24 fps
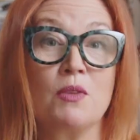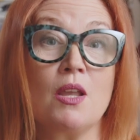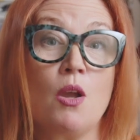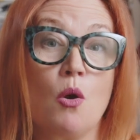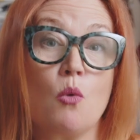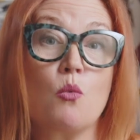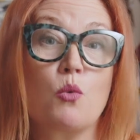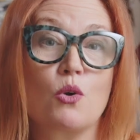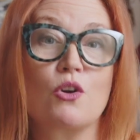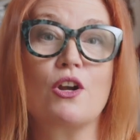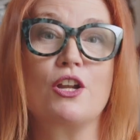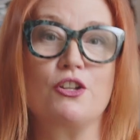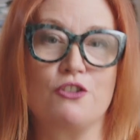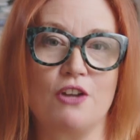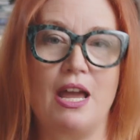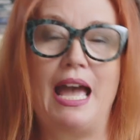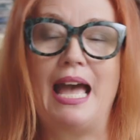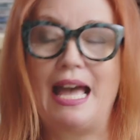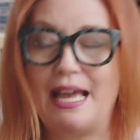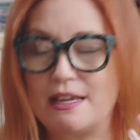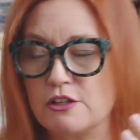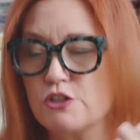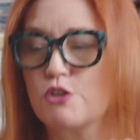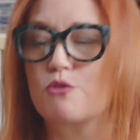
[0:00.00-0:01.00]
were a
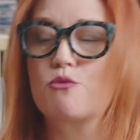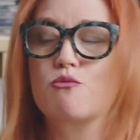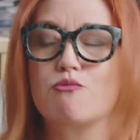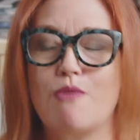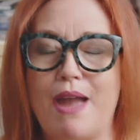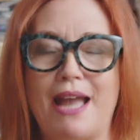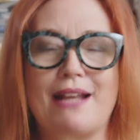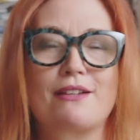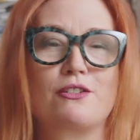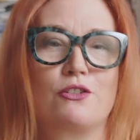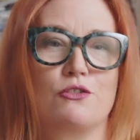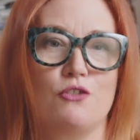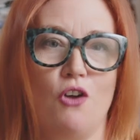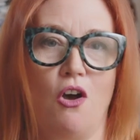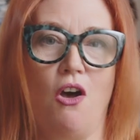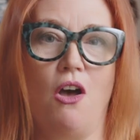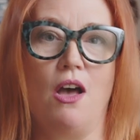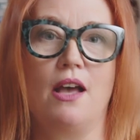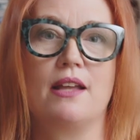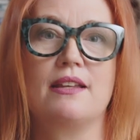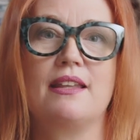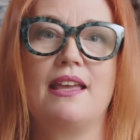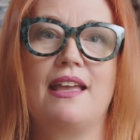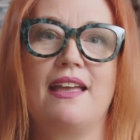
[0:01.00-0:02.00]
direct
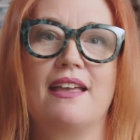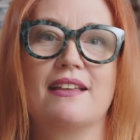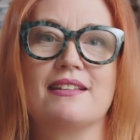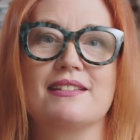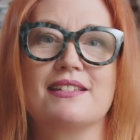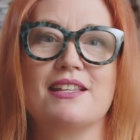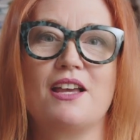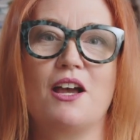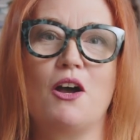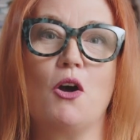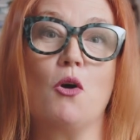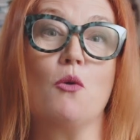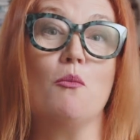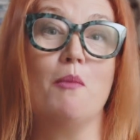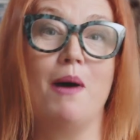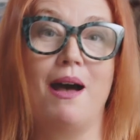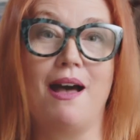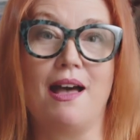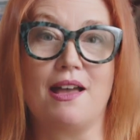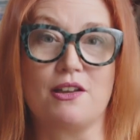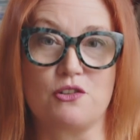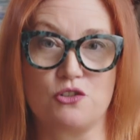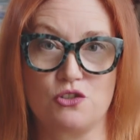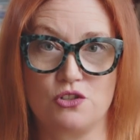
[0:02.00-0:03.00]
nod and
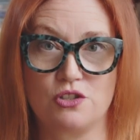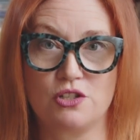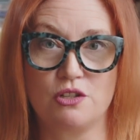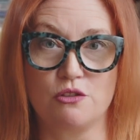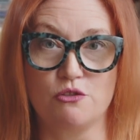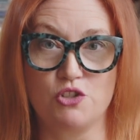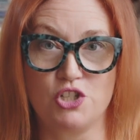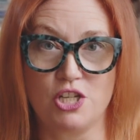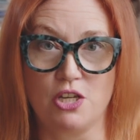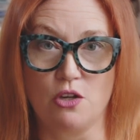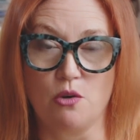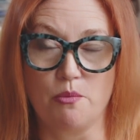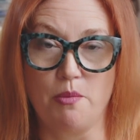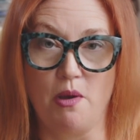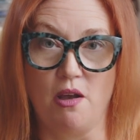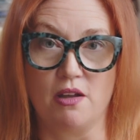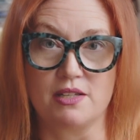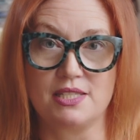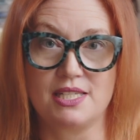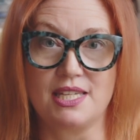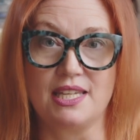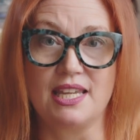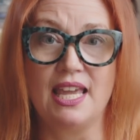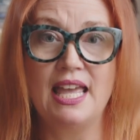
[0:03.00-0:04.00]
homage to
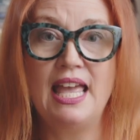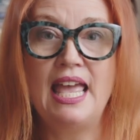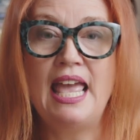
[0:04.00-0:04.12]
Geoponte.